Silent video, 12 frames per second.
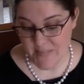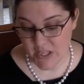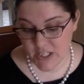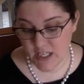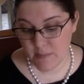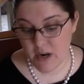
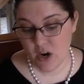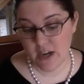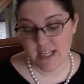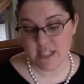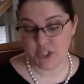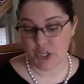million
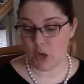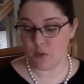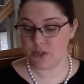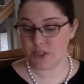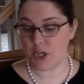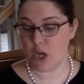Americans
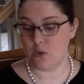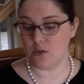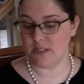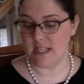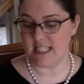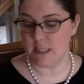coast to
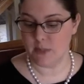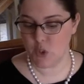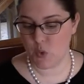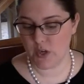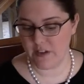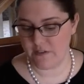coast is the
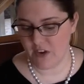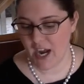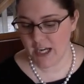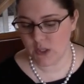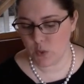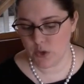majority of
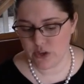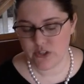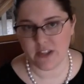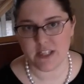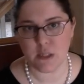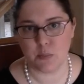9 lawyers
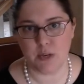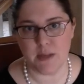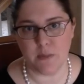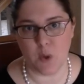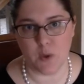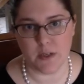on the
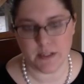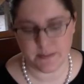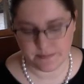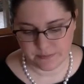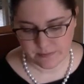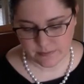Supreme Court.
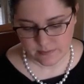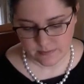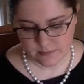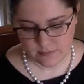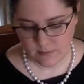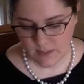
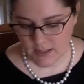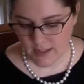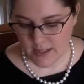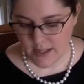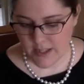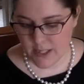
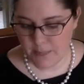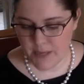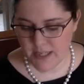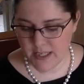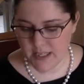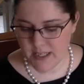The
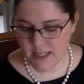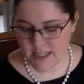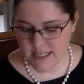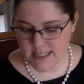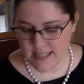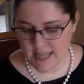opinion in these